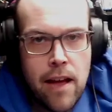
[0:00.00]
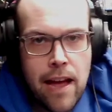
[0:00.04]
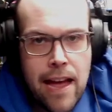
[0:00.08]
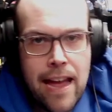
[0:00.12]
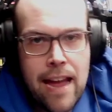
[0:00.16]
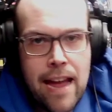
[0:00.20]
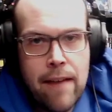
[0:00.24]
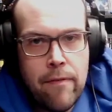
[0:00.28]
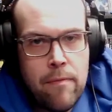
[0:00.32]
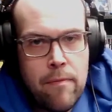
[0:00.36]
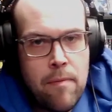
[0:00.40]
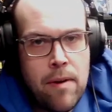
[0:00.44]

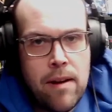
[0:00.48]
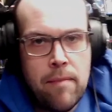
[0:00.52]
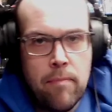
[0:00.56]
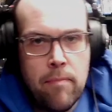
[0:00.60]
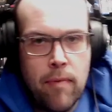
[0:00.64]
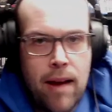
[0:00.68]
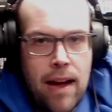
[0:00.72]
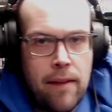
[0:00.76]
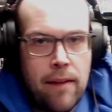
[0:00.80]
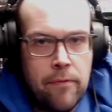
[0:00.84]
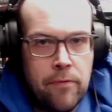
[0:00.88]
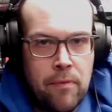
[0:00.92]
Hey everybody,
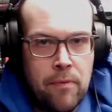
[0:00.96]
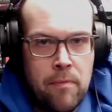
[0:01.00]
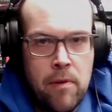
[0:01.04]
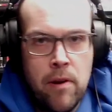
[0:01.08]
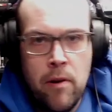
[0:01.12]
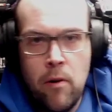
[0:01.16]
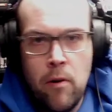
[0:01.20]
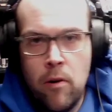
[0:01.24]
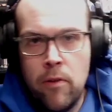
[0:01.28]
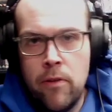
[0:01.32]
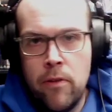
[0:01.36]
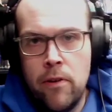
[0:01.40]
Brad from the
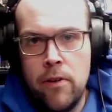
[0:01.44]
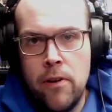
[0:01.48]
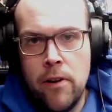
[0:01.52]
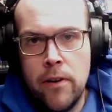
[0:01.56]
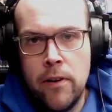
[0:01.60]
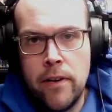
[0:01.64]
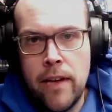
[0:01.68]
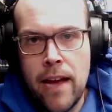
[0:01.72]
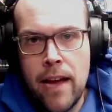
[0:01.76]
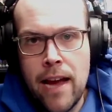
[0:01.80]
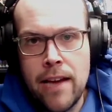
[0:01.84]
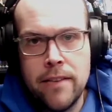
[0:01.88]
Northern
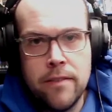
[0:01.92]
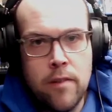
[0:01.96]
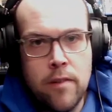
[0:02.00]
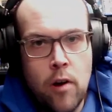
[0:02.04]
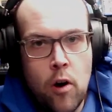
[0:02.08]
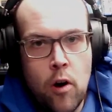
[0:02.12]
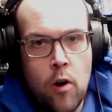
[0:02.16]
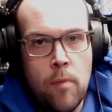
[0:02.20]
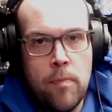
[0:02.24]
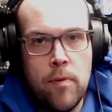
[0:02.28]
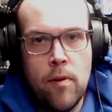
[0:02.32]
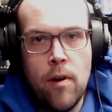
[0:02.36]
Nerdcast.
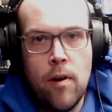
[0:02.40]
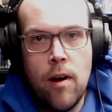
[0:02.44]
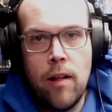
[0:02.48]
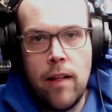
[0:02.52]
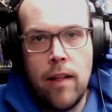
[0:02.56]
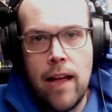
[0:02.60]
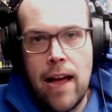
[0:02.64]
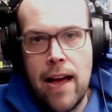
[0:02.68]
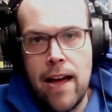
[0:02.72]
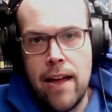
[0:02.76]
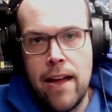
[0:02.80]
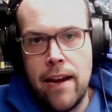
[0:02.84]
Hope you all
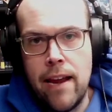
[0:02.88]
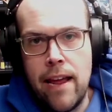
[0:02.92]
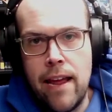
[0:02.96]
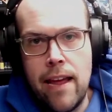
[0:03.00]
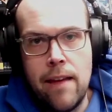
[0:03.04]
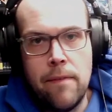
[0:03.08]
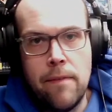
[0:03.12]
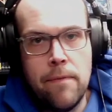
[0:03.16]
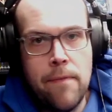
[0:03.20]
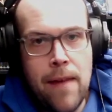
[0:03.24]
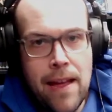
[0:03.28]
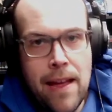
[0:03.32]
had
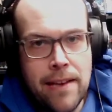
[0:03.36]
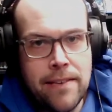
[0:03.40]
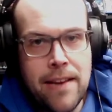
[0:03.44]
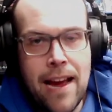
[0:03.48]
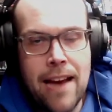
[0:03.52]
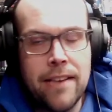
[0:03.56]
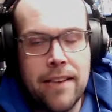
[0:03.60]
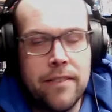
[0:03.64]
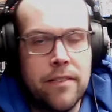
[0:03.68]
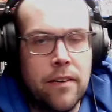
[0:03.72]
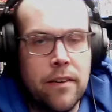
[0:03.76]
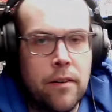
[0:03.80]
a
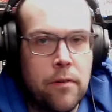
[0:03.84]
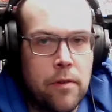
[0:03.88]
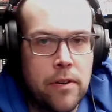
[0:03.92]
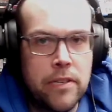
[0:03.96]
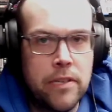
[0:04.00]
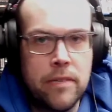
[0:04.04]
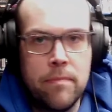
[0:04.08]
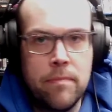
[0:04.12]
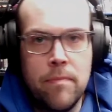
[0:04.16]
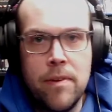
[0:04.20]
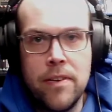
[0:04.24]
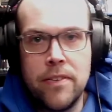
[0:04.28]
fantastic
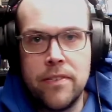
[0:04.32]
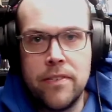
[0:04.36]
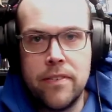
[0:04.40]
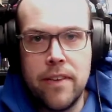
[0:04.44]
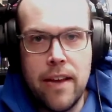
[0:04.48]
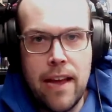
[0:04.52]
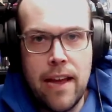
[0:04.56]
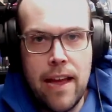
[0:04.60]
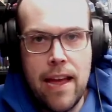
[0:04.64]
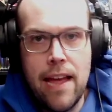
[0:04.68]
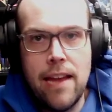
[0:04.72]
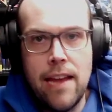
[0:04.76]
Christmas
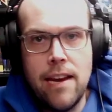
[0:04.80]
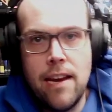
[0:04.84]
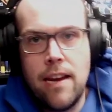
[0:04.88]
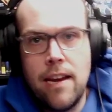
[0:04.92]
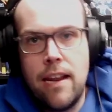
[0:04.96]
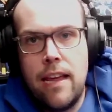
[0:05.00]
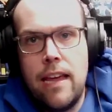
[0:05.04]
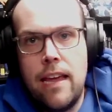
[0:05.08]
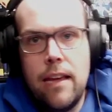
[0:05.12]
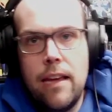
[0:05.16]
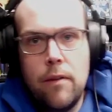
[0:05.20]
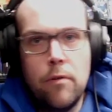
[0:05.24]
and an
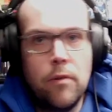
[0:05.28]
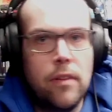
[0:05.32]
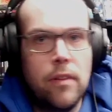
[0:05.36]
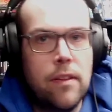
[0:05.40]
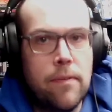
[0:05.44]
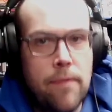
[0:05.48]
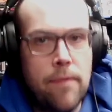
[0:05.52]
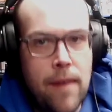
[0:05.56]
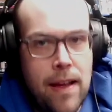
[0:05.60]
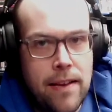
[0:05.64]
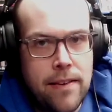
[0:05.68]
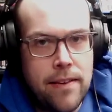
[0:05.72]
equally
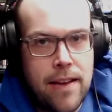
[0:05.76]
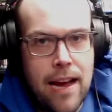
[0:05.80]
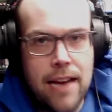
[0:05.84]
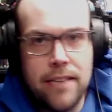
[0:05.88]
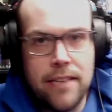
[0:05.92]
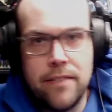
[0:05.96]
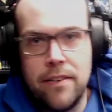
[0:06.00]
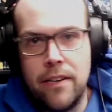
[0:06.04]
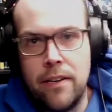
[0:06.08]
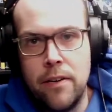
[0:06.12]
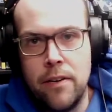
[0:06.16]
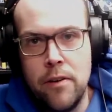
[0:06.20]

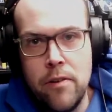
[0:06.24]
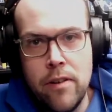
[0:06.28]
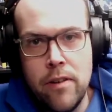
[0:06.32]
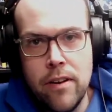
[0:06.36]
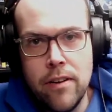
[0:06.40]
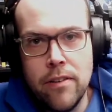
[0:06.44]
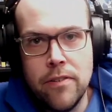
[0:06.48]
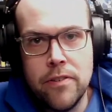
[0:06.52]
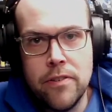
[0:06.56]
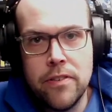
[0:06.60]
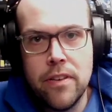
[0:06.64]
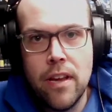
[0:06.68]
fantastic New
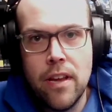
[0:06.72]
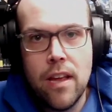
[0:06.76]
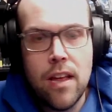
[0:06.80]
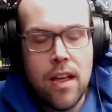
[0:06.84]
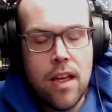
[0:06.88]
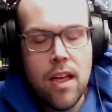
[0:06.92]
Year's.